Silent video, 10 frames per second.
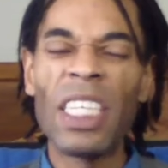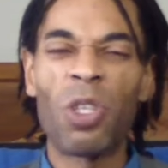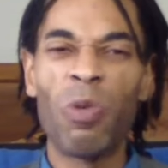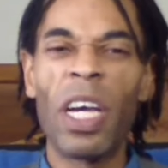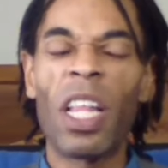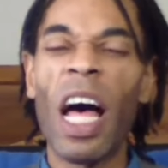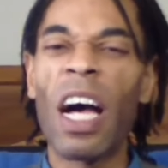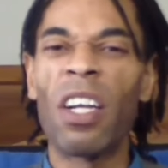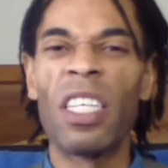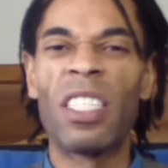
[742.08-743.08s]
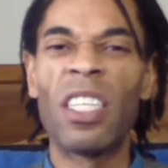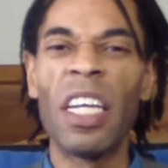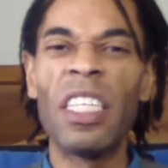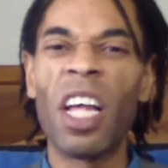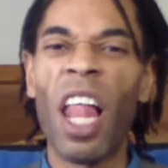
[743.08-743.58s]
It's 3 o'clock on a
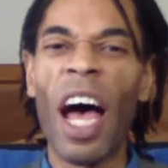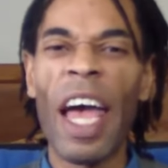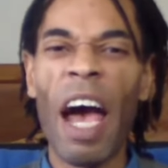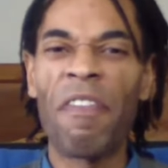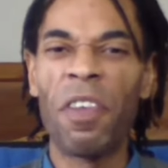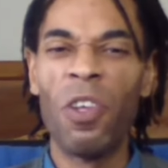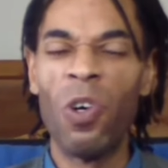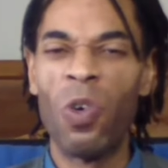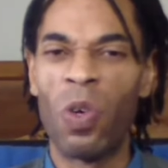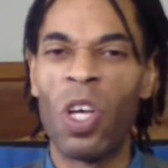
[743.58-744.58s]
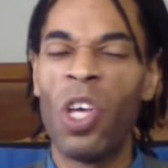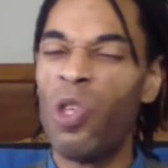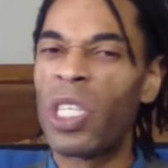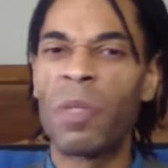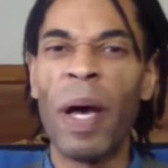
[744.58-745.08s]
sunny July afternoon. You
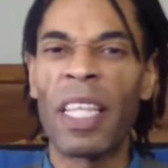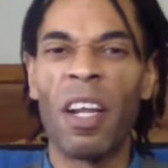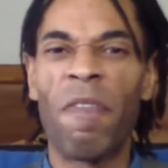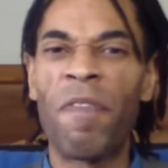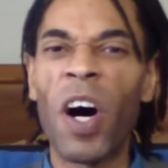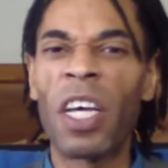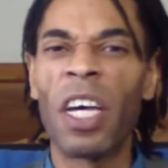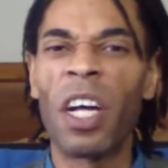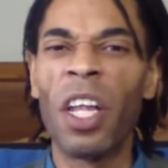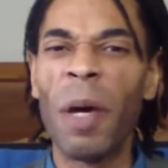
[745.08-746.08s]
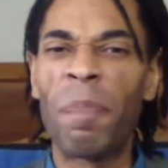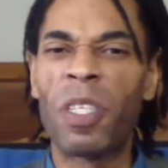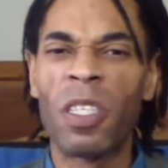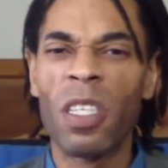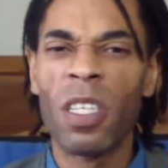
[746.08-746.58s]
expected a fucking
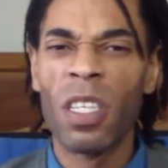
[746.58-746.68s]
eclipse?